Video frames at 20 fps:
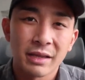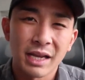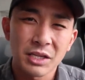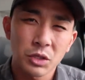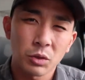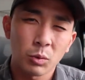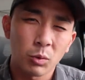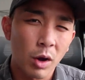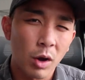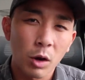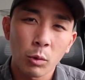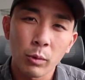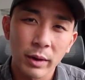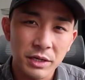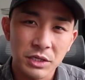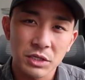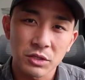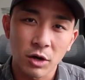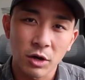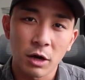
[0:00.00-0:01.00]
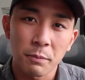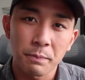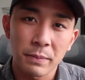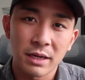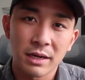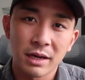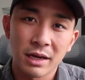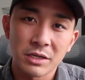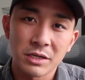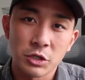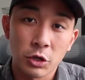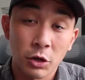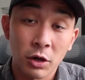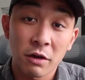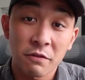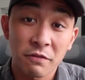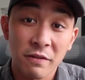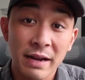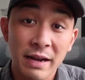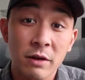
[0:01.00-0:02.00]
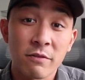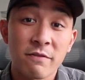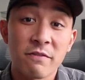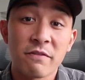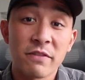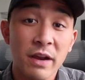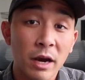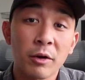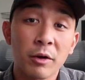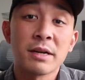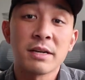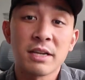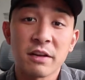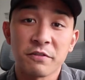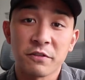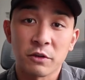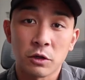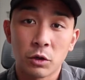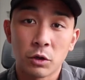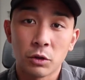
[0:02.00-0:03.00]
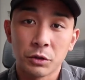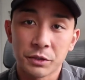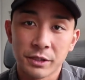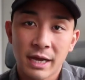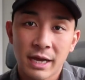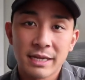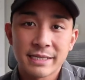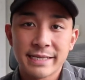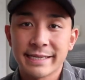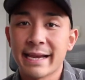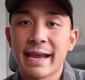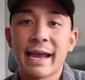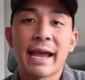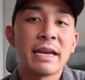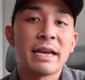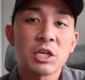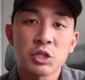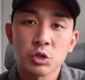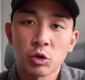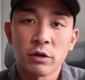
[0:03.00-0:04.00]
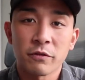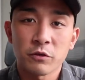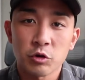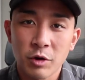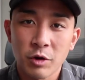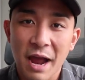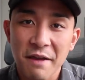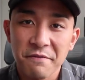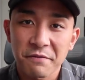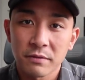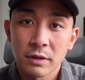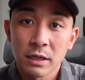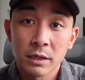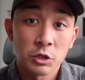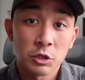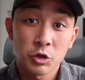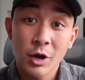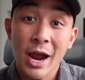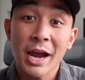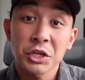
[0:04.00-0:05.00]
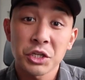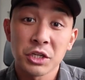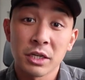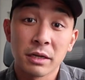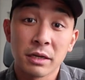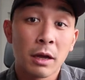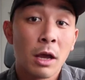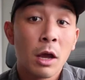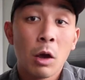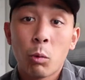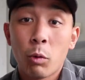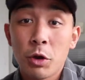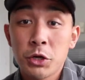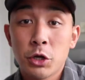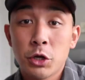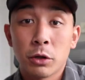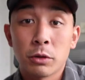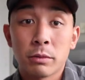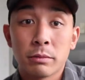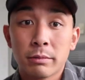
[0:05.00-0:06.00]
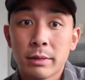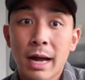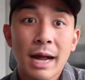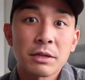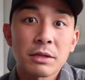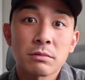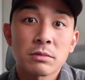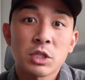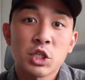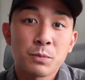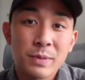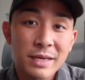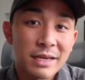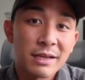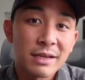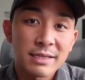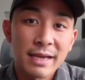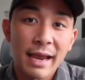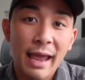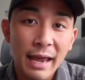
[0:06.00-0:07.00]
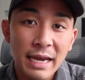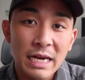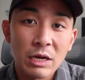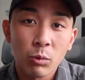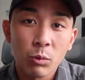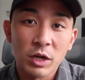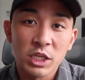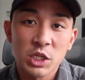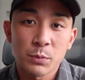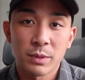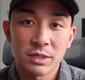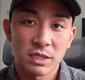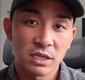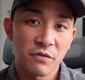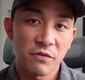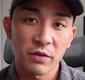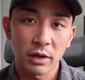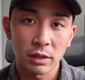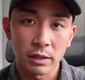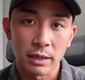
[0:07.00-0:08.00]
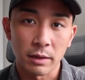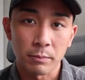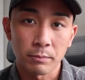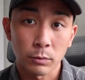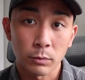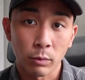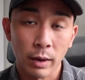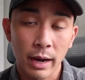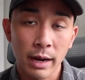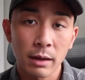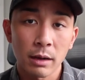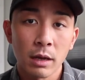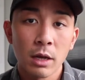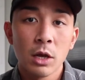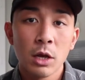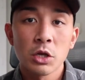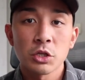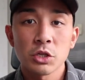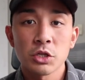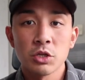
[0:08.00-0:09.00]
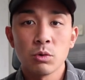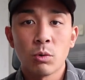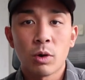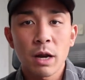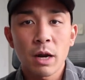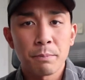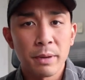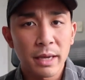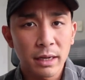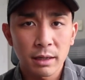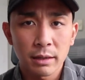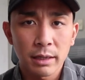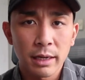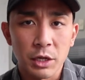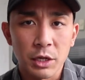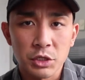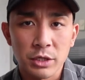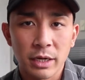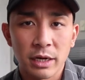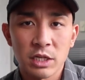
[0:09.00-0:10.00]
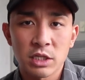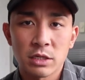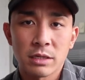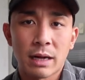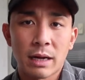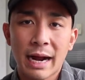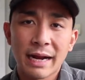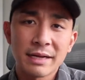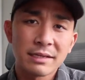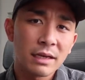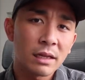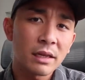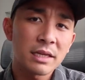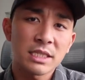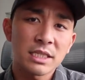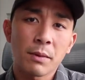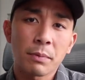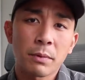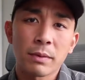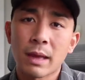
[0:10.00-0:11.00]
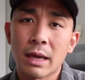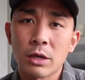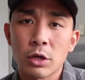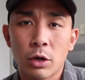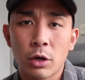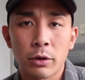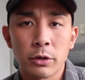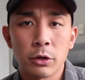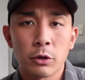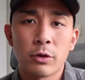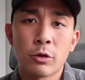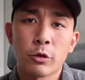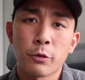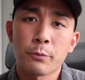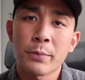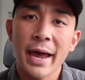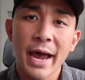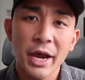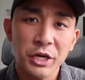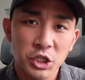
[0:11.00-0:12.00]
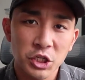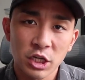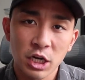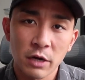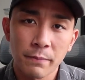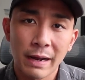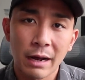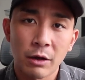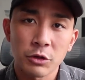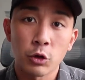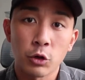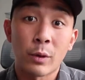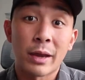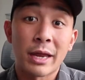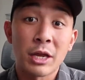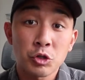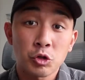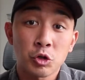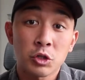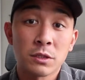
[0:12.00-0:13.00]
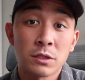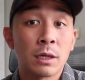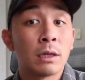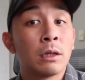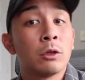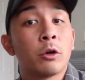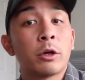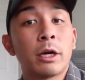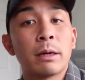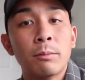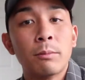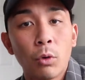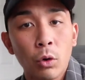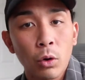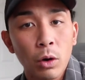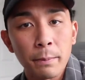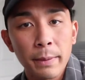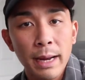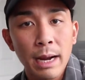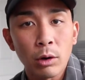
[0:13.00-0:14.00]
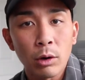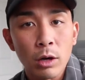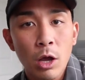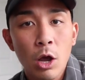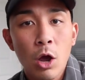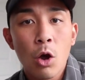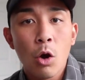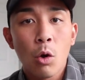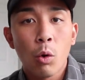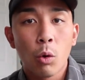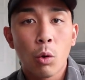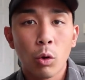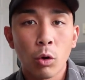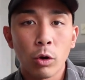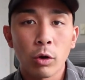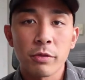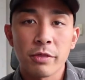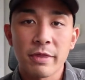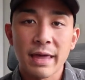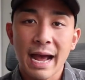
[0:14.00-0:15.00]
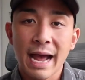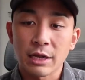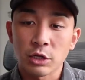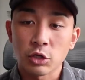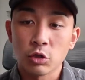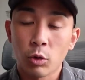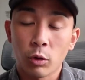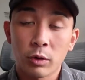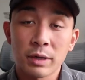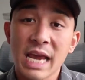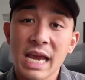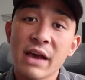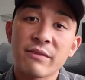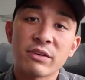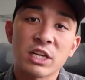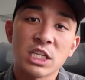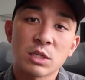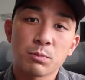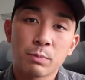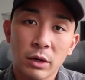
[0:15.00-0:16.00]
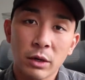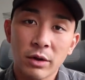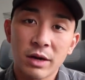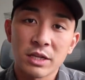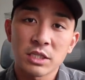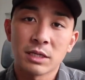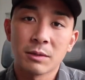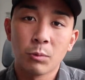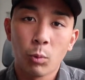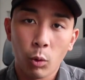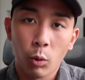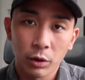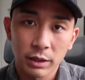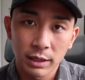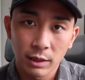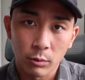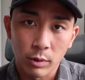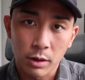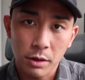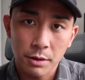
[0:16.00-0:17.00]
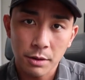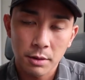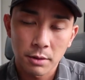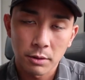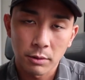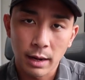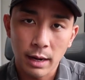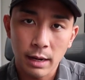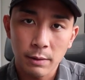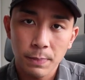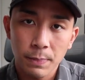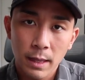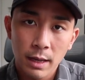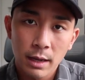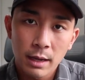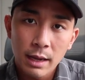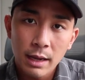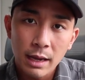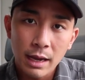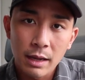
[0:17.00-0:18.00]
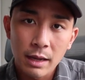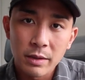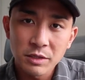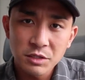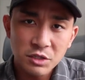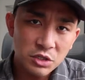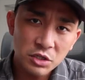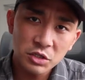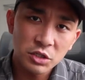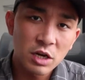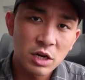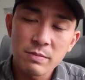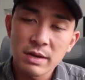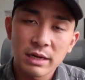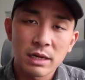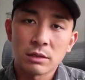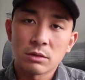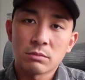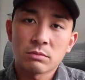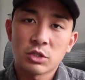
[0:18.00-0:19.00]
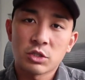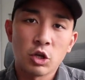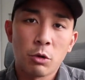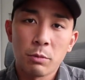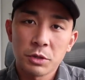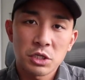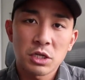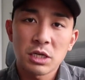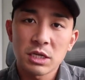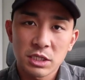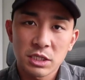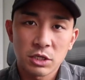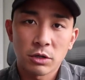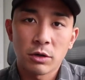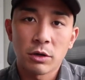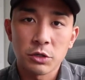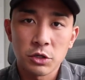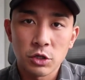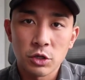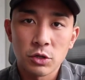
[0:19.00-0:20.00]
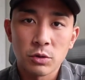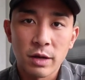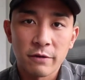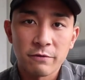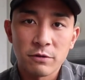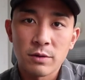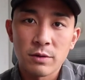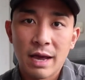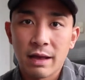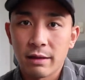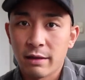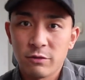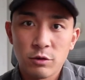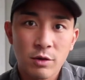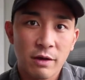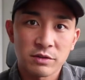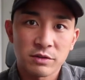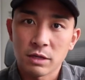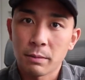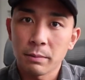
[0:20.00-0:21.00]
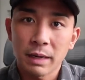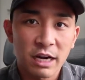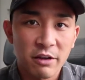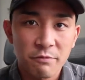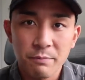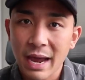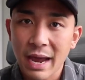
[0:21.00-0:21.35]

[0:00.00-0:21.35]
That's the wrong way to start because you're gonna find it very difficult to get any sort of tra traction when you're not speaking to anyone specifically, right? So you wanna pick a niche and it's ideally something that you're, you're either passionate about, you're interested in learning more about, or that you already have experience in working with, right? And this is just gonna make it so much easier on you if you, have if you have some kind of